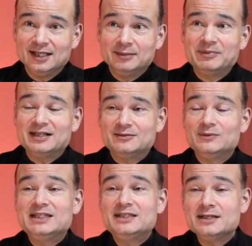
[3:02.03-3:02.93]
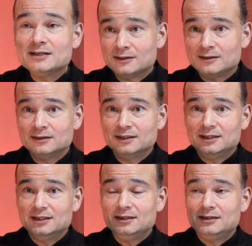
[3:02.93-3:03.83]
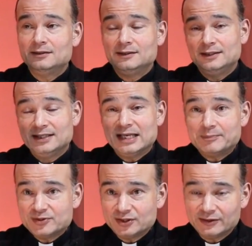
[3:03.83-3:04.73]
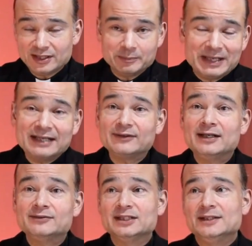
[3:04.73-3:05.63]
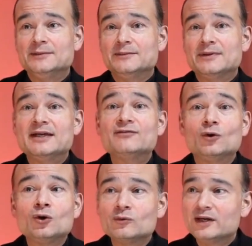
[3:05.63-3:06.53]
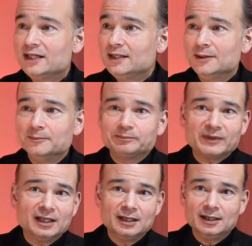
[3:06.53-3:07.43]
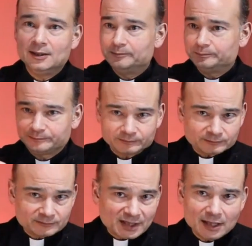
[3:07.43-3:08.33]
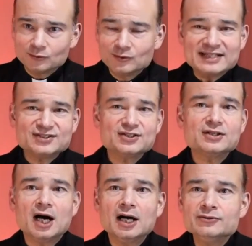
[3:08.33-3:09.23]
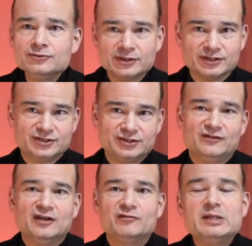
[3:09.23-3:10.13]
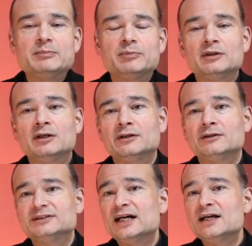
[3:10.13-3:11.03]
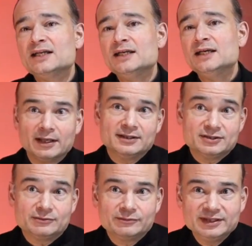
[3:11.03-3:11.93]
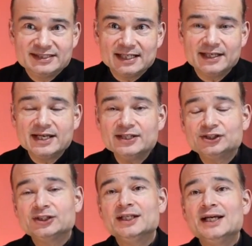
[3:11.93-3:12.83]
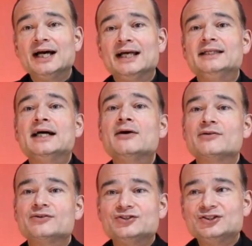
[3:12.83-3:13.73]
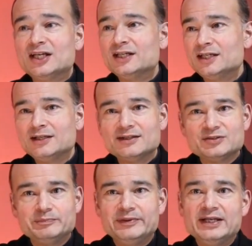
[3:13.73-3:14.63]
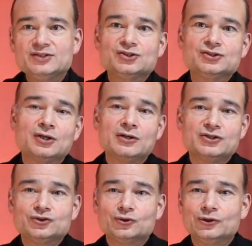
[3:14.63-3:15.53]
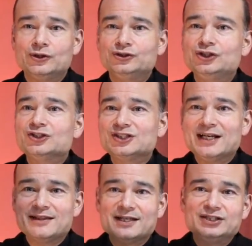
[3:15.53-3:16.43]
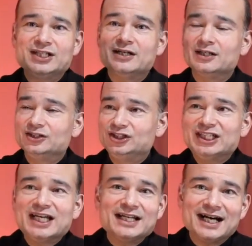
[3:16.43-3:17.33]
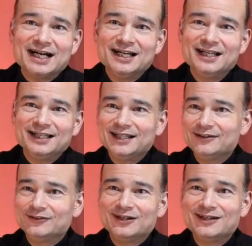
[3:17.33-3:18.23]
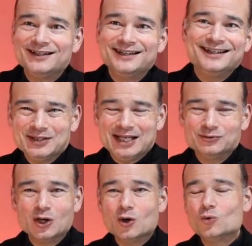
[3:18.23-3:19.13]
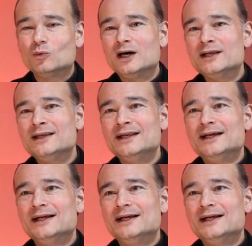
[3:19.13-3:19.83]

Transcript: but we hear in, in the episode in the background that they've already um, arrested hundreds of people on Aldhani as a retaliation, and now they're sending in this big Star Destroyer just like they did on Jedha later on in Rogue One.